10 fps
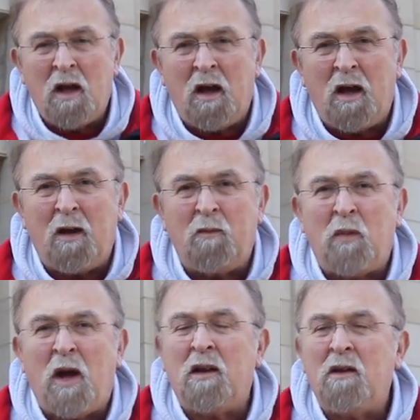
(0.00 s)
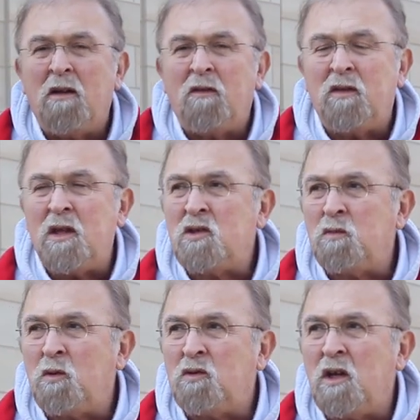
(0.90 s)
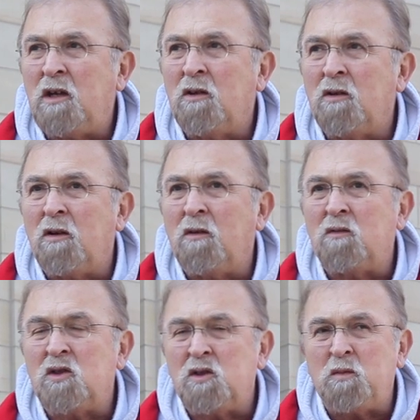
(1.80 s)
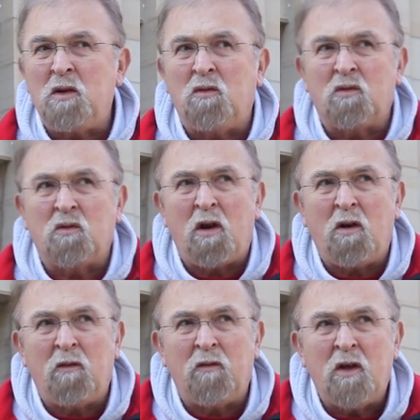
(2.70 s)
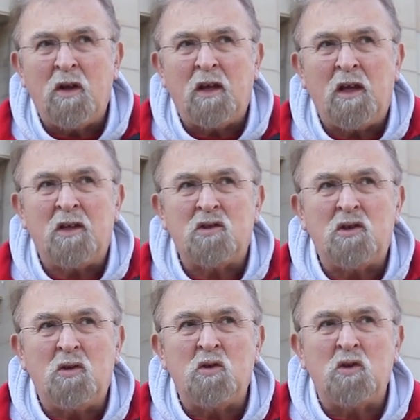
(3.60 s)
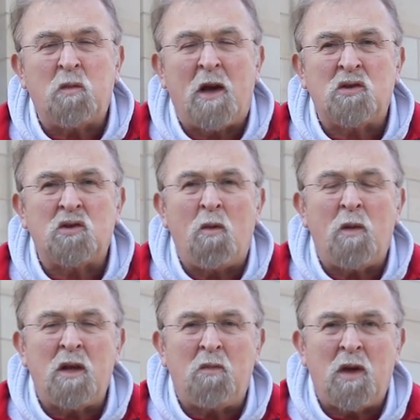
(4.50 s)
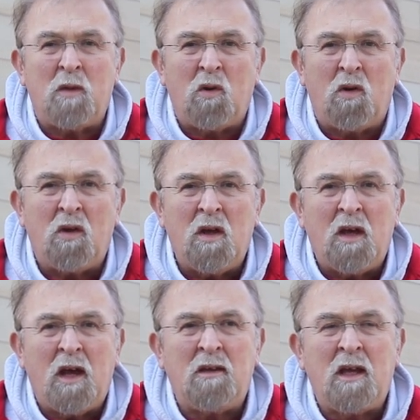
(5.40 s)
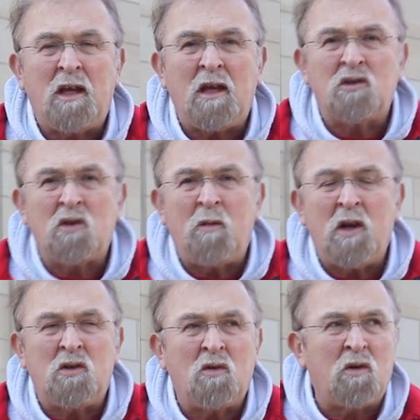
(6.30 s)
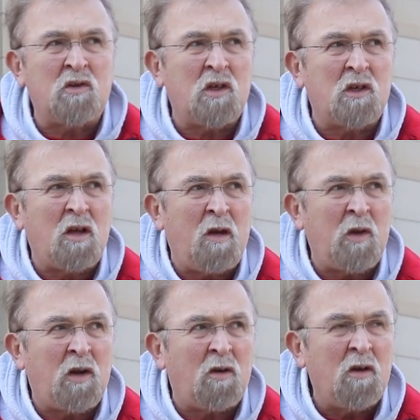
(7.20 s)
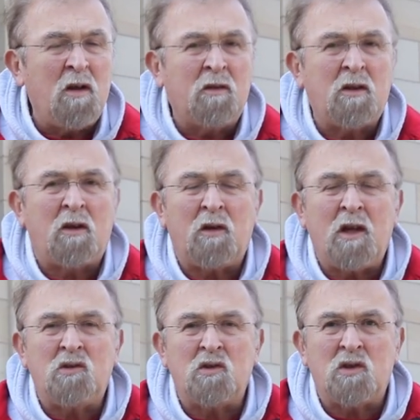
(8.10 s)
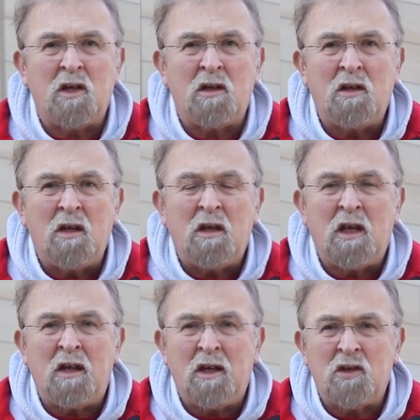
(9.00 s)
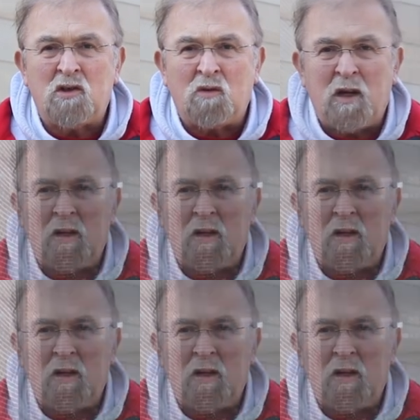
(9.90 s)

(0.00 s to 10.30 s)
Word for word: But this particular Spiegel Grove is used by so many people, and they get so many tourists that come here that are interested in history.